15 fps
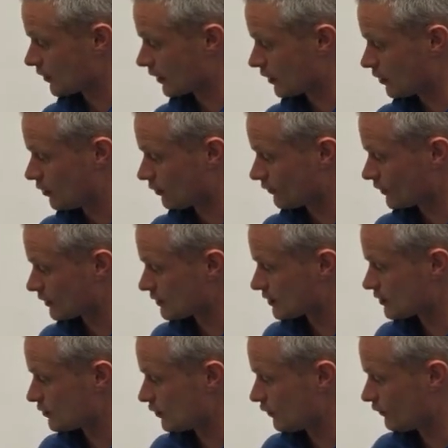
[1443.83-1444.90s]
going along the
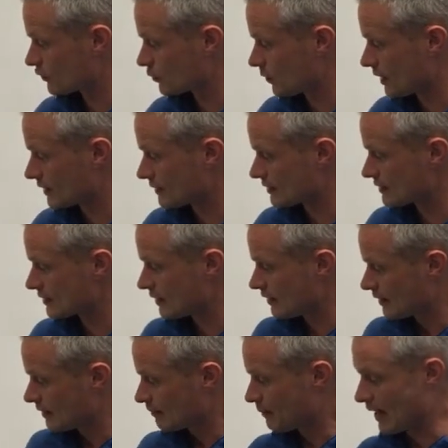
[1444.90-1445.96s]
surface ones
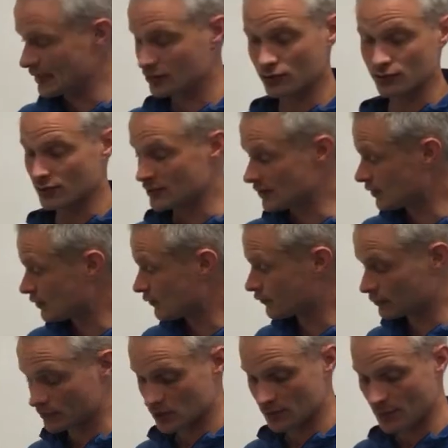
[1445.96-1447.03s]
back to New Zealand
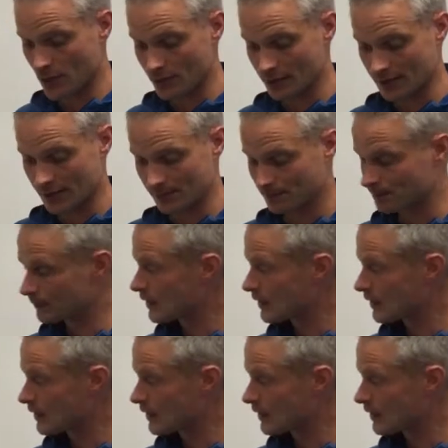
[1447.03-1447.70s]
from Samoa again.